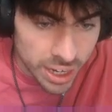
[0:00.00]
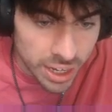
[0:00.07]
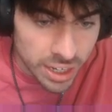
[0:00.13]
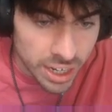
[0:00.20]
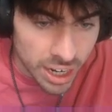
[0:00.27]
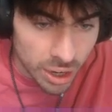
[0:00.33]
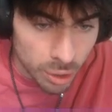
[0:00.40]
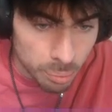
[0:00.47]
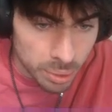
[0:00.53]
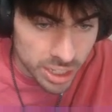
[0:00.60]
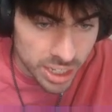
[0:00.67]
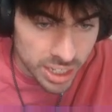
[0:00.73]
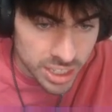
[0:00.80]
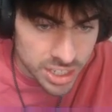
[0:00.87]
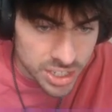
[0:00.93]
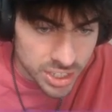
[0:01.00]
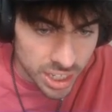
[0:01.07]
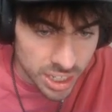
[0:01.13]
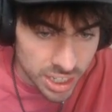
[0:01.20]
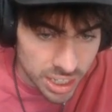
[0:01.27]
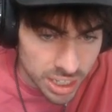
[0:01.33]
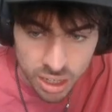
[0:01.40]
down, making it
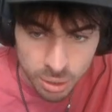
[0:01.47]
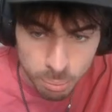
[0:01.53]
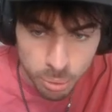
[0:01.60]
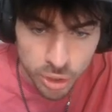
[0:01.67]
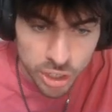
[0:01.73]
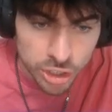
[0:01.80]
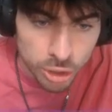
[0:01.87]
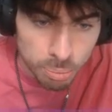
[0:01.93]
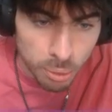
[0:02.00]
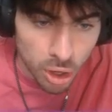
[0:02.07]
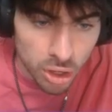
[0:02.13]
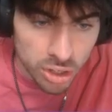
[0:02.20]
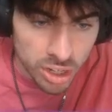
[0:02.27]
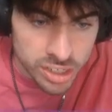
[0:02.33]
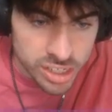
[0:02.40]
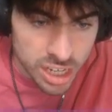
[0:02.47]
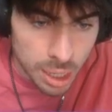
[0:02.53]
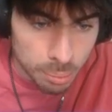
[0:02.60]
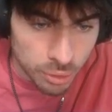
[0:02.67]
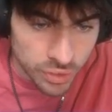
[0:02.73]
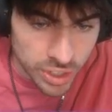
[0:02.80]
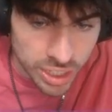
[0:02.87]
skinny, putting your ball on top
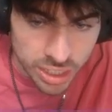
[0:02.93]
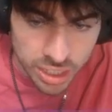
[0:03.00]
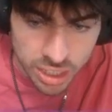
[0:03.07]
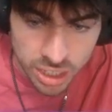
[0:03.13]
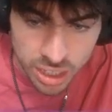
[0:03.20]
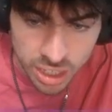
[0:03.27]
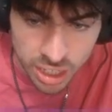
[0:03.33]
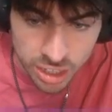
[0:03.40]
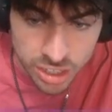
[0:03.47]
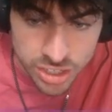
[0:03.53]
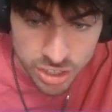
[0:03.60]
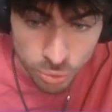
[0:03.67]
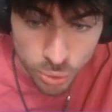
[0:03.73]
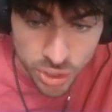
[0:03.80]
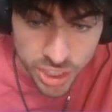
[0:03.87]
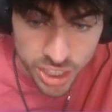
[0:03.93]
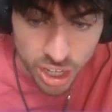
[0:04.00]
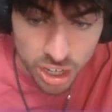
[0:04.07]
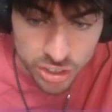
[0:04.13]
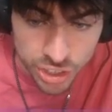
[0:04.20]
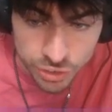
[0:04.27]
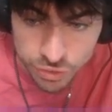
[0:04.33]
of it. And this is a really
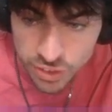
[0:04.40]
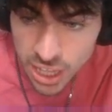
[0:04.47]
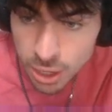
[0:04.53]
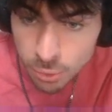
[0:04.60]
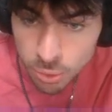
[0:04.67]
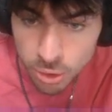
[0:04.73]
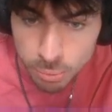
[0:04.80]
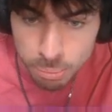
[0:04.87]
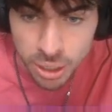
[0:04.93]
ugly flower, but